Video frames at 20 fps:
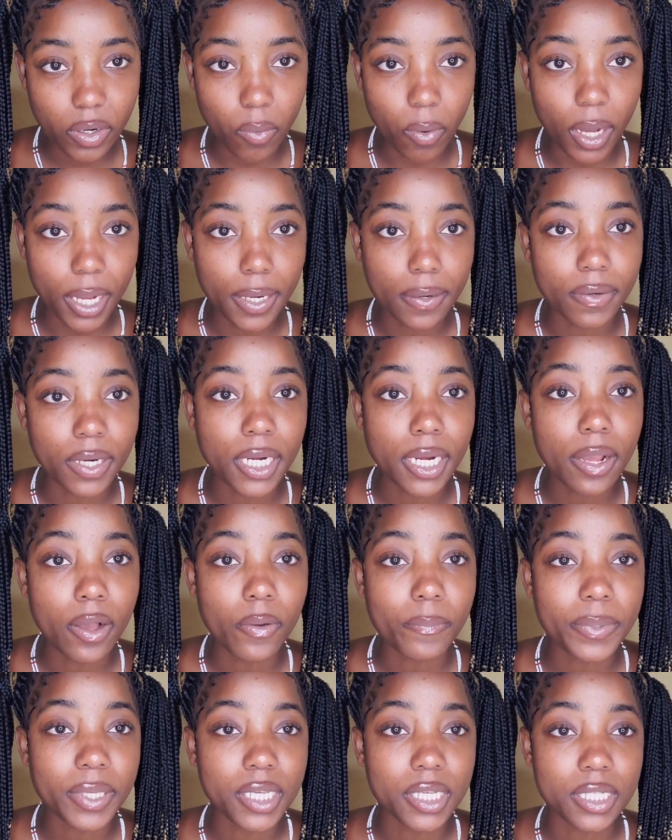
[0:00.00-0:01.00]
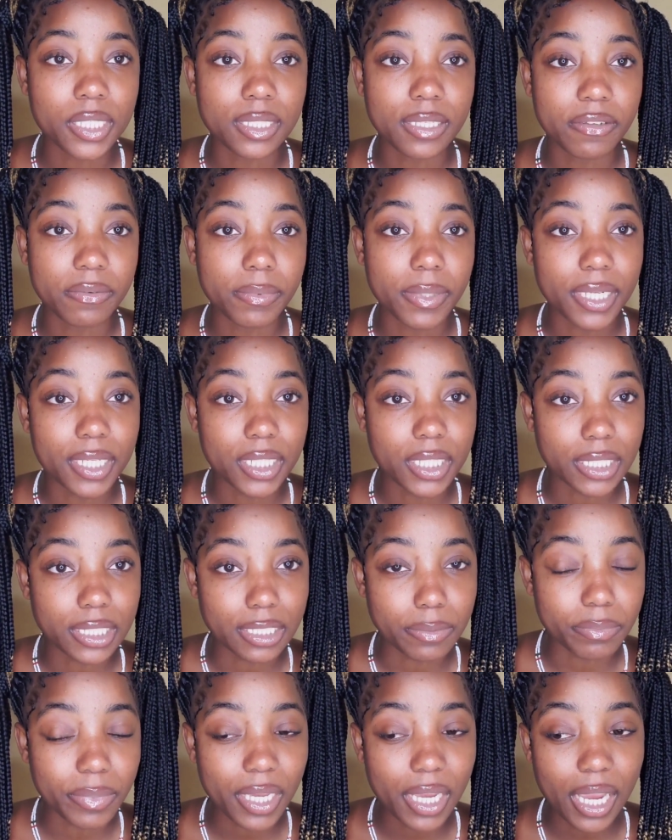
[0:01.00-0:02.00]
quiet right now because everybody's
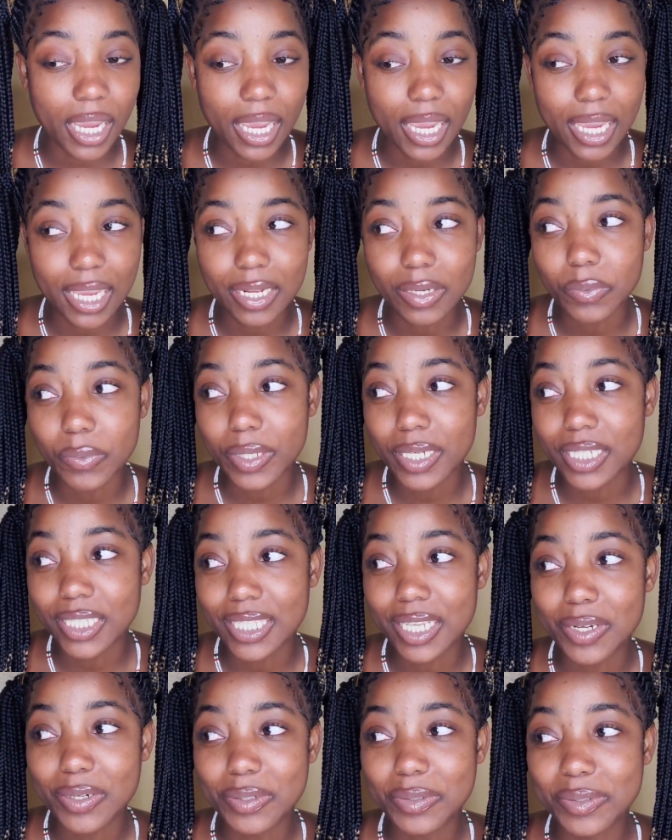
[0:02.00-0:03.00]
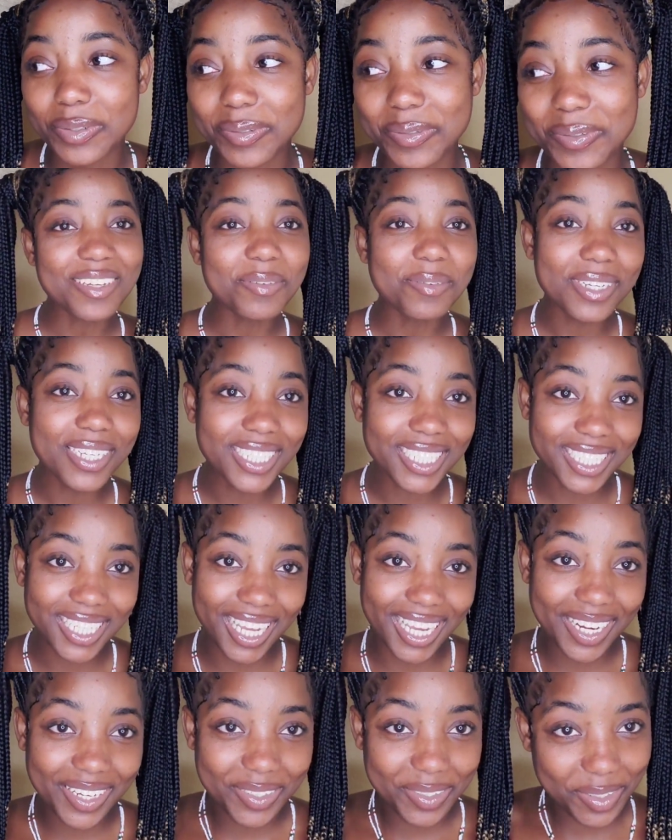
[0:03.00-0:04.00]
sleeping and we decided to, we
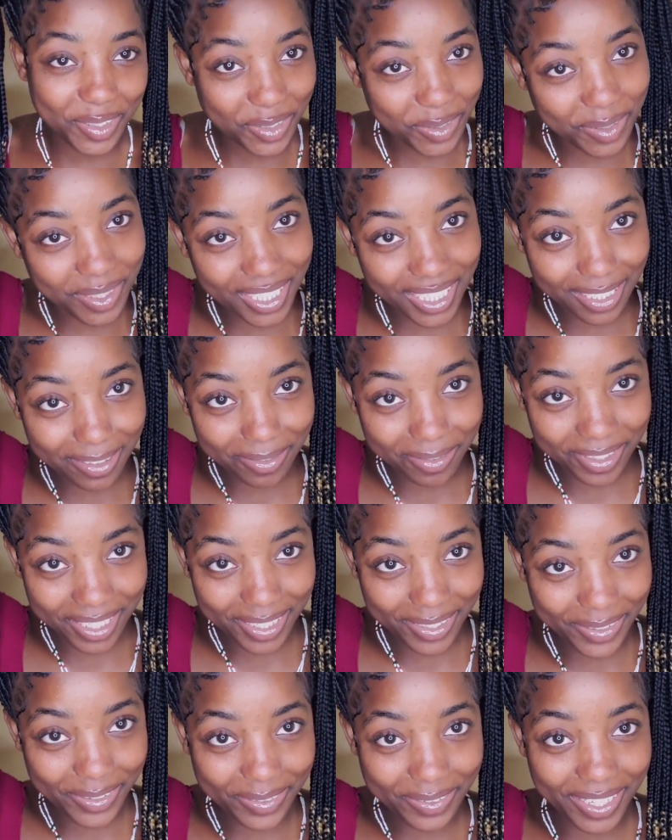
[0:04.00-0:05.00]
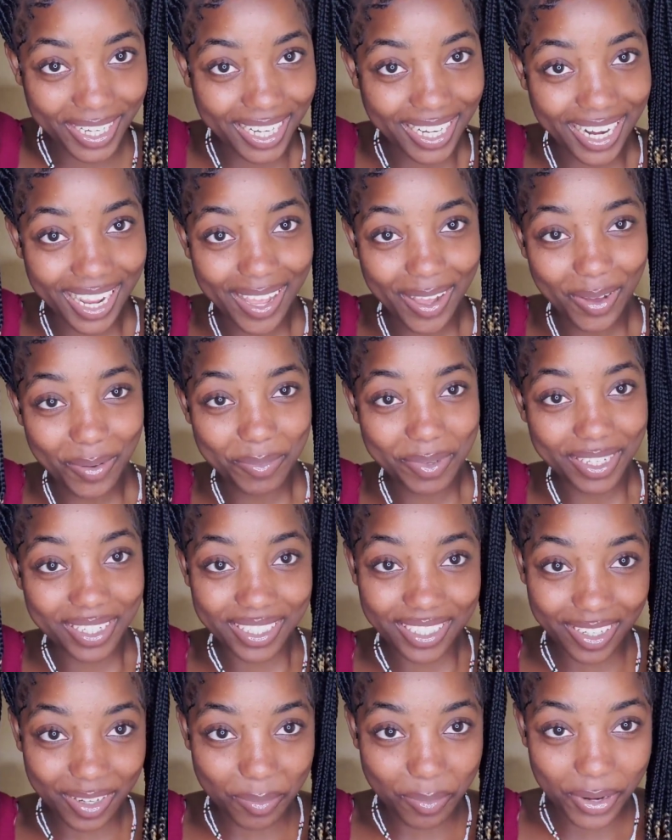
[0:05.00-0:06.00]
decided to shoot this video right now
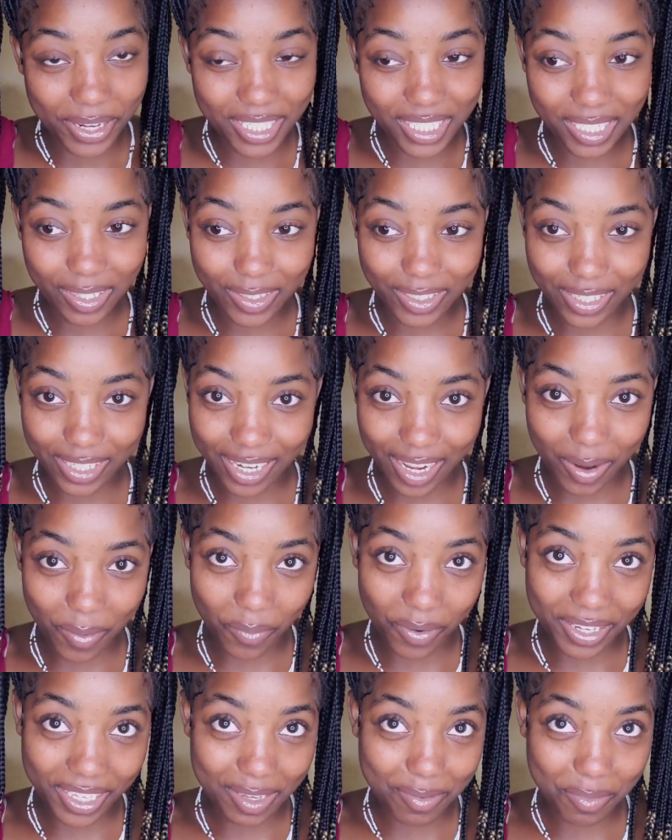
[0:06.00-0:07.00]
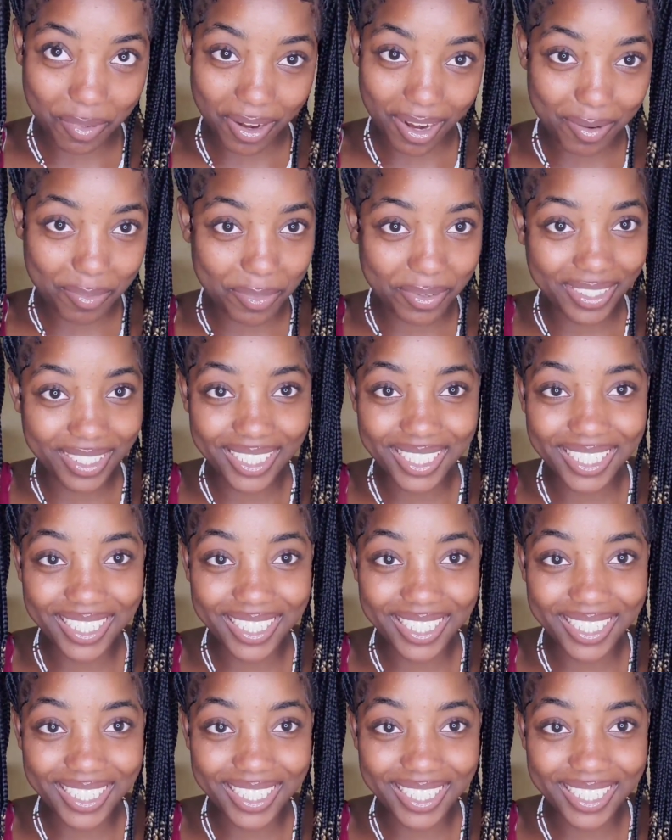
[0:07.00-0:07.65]
because our brain cells are not working properly.